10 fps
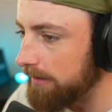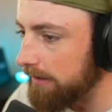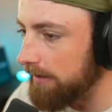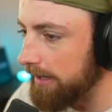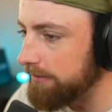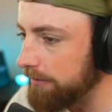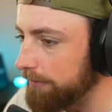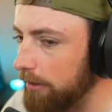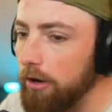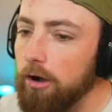right,
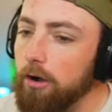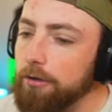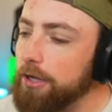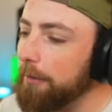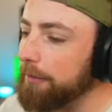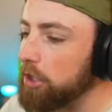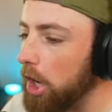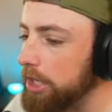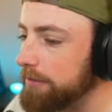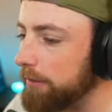so, oh, no, the
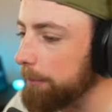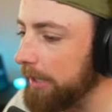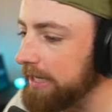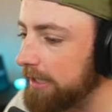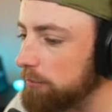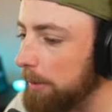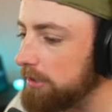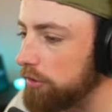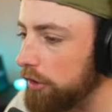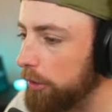Guardians are beating us by
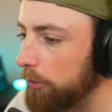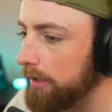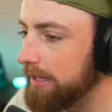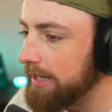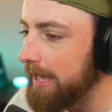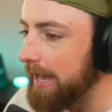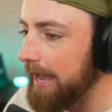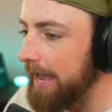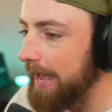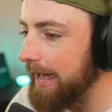2.
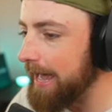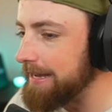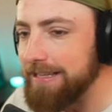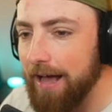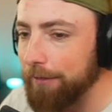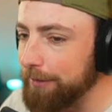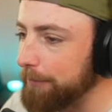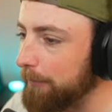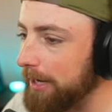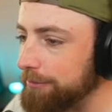And, yeah, look at
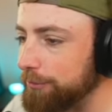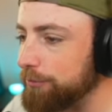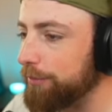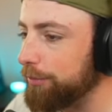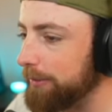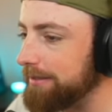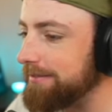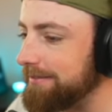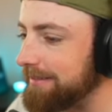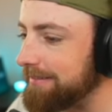the Rangers,
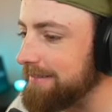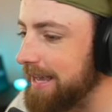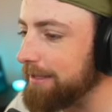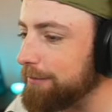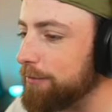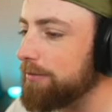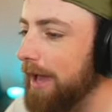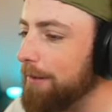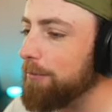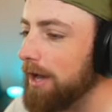368. So
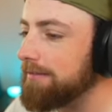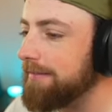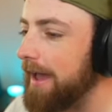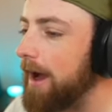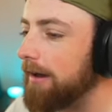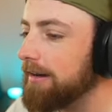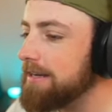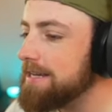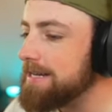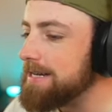10 runs there.
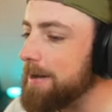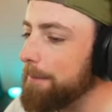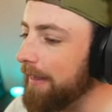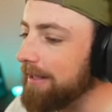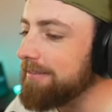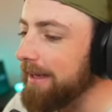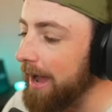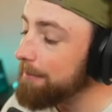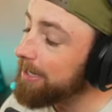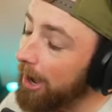But that's it.
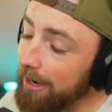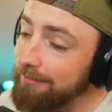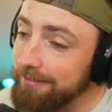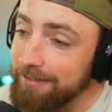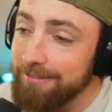I mean, honestly,